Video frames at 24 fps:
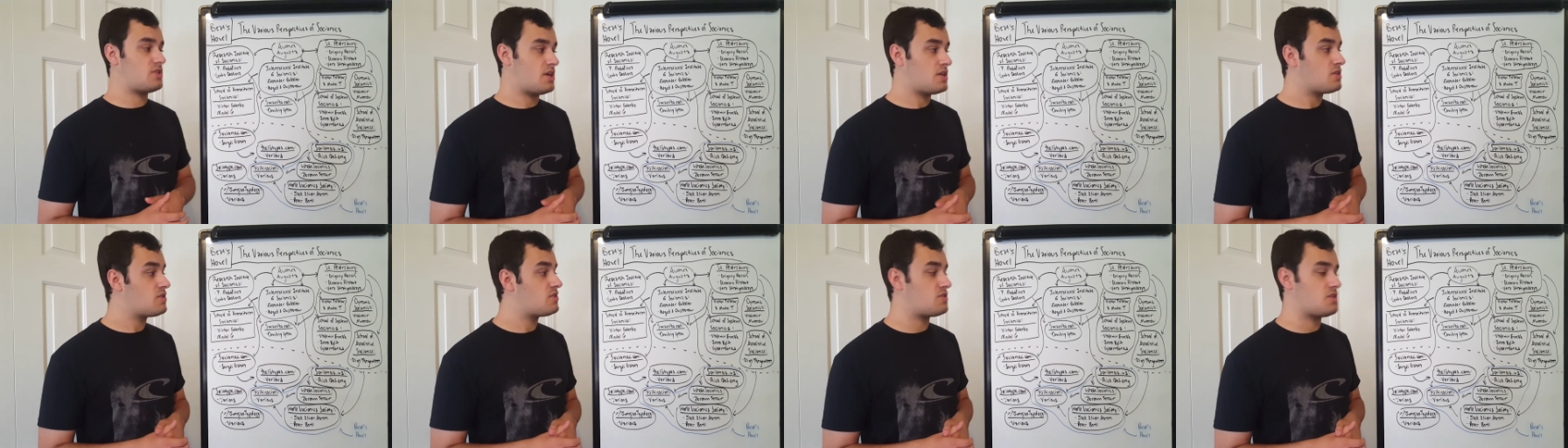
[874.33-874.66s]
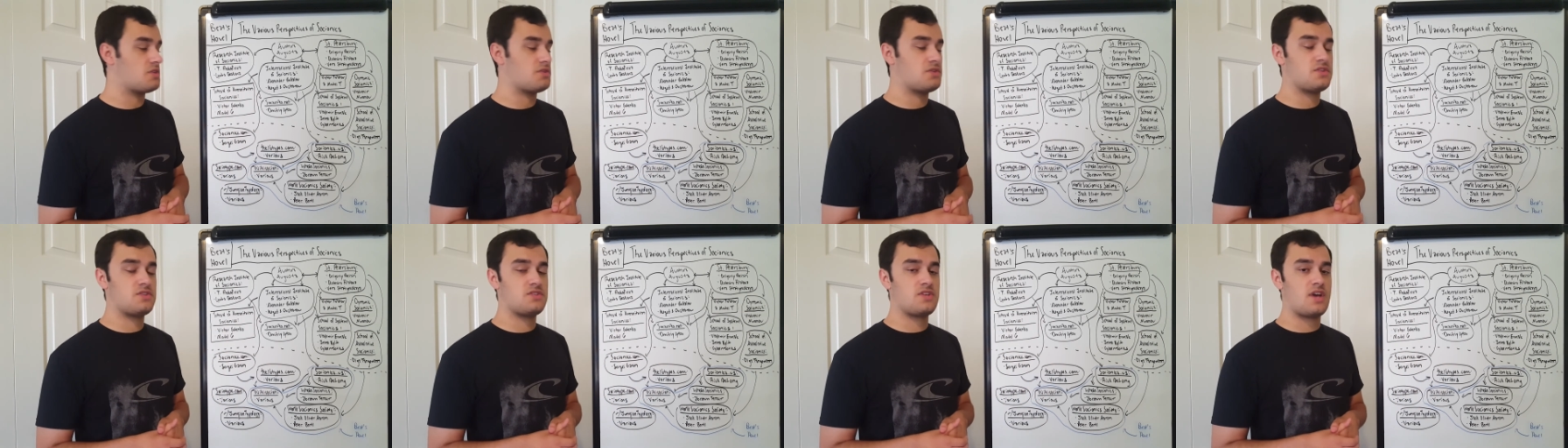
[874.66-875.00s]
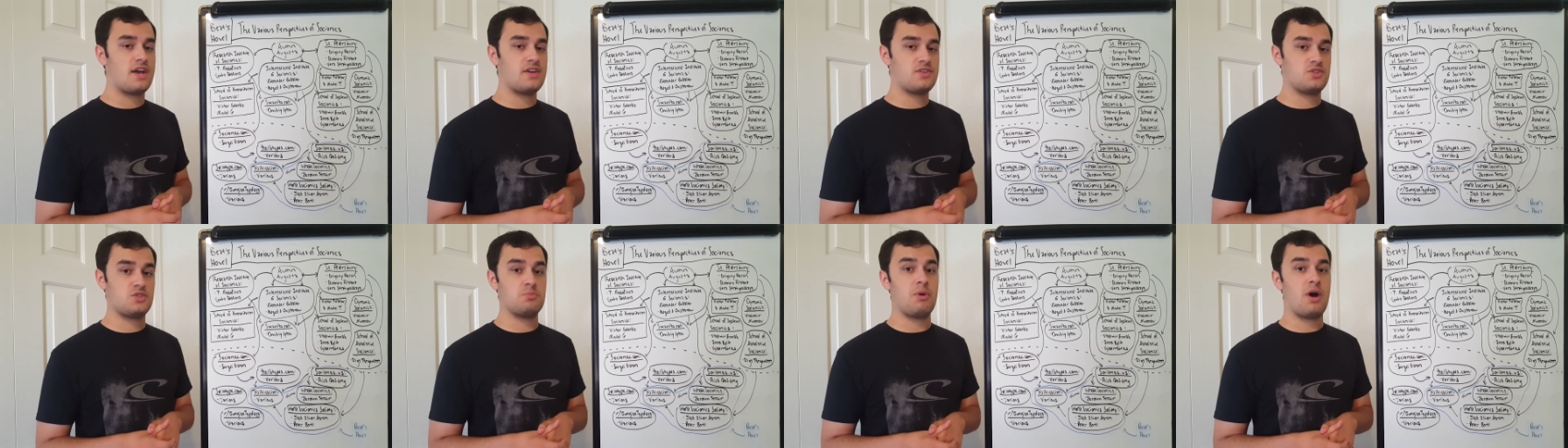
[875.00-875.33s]
and
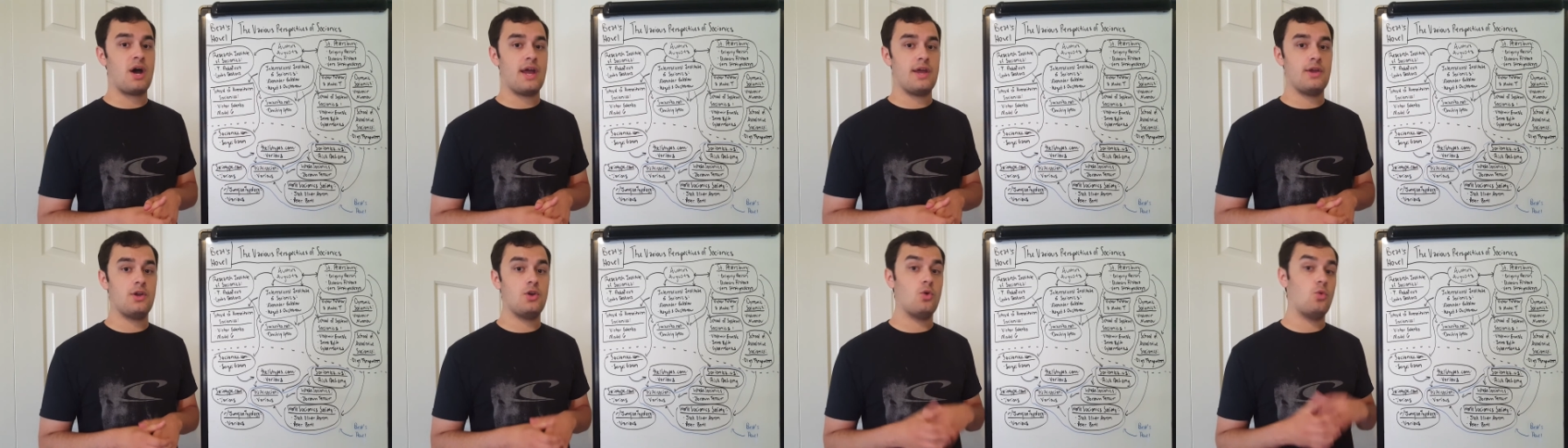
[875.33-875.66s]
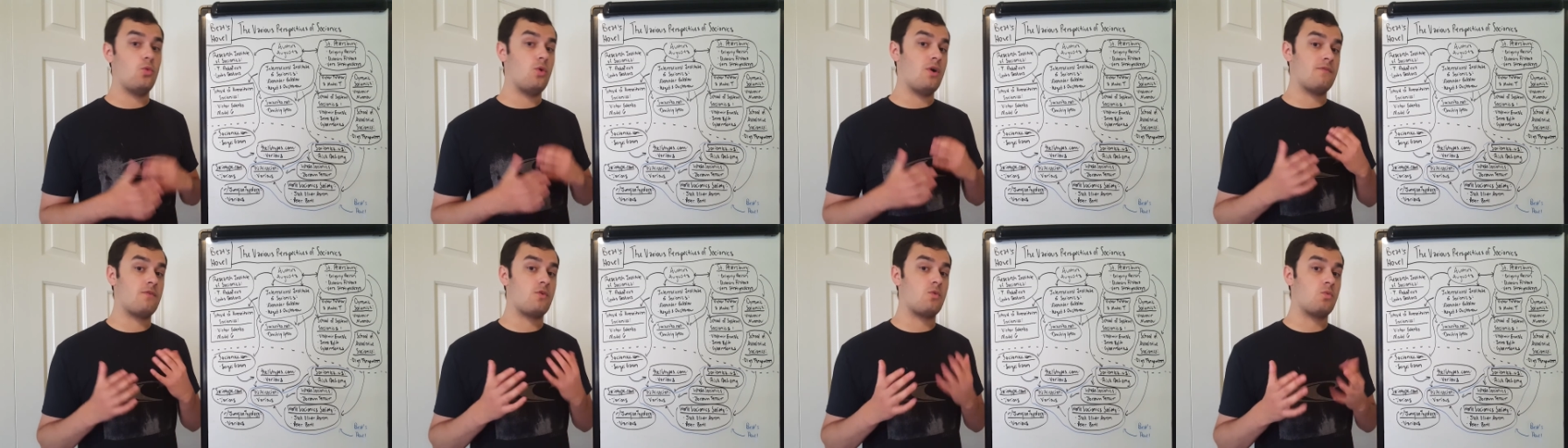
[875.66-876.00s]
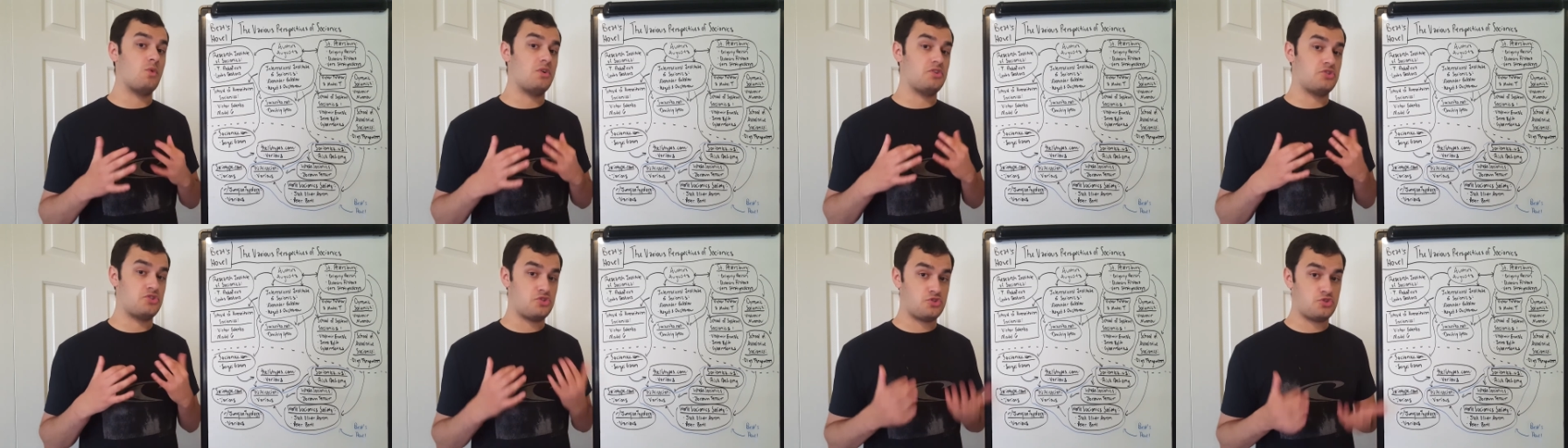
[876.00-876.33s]
synthesized by whoever
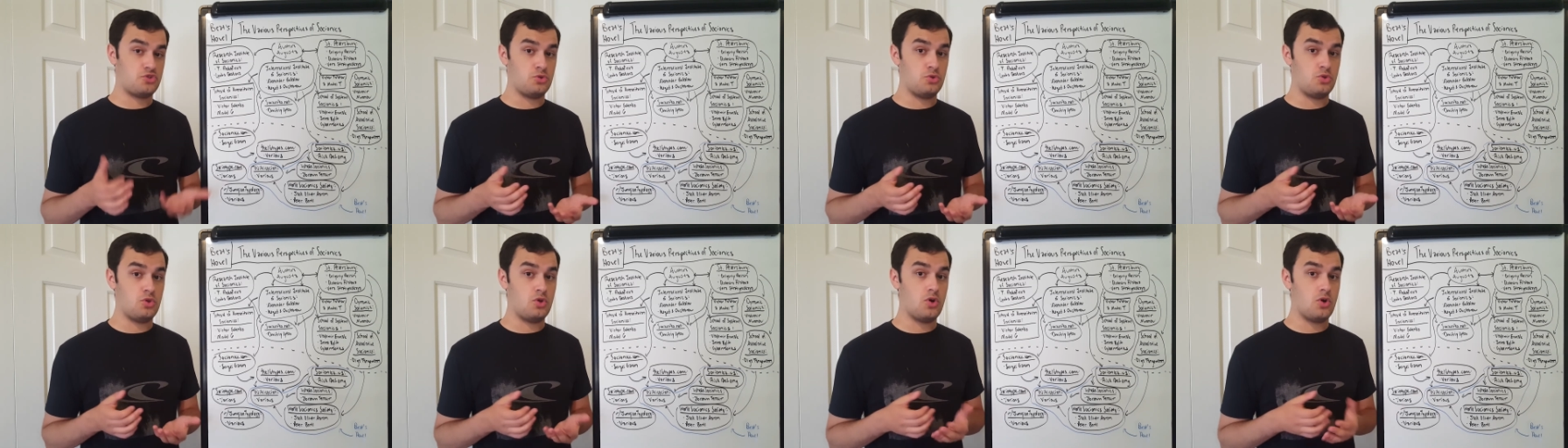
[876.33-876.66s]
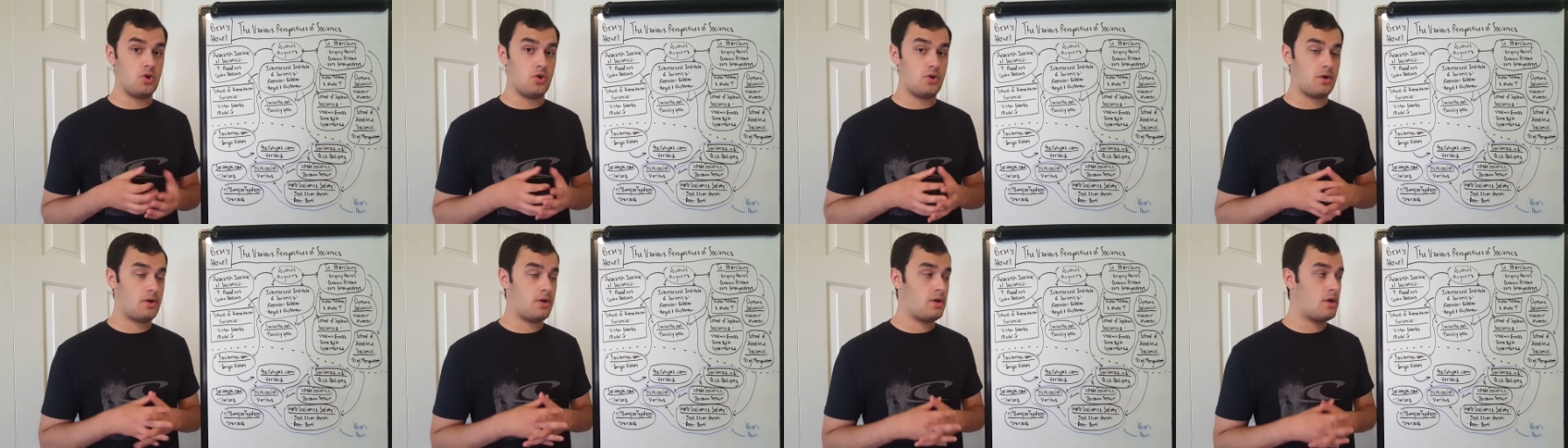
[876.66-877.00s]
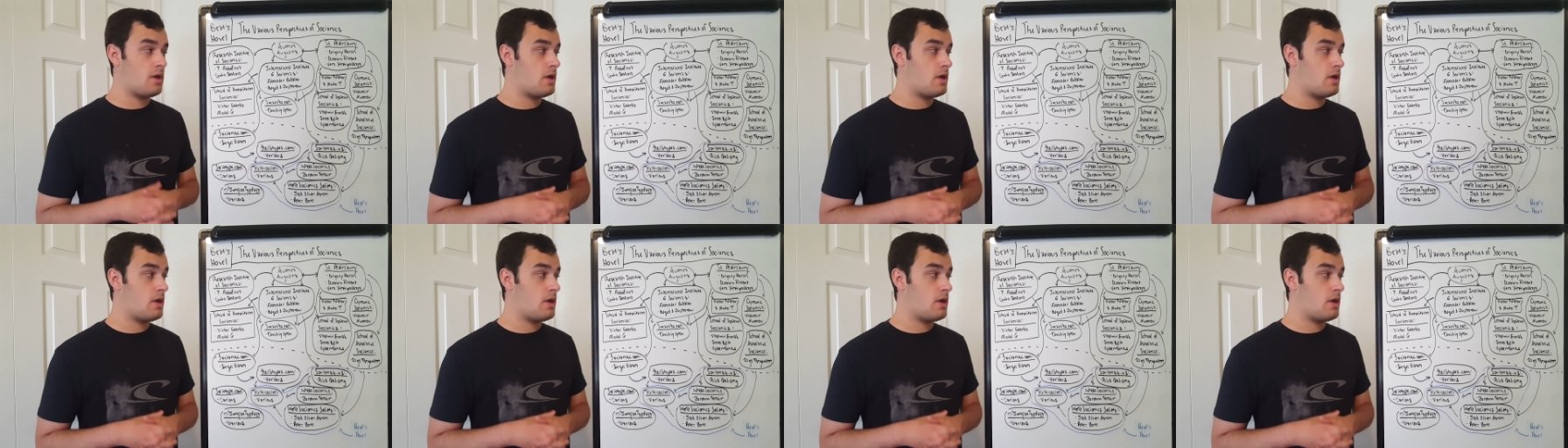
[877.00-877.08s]
wishes to learn.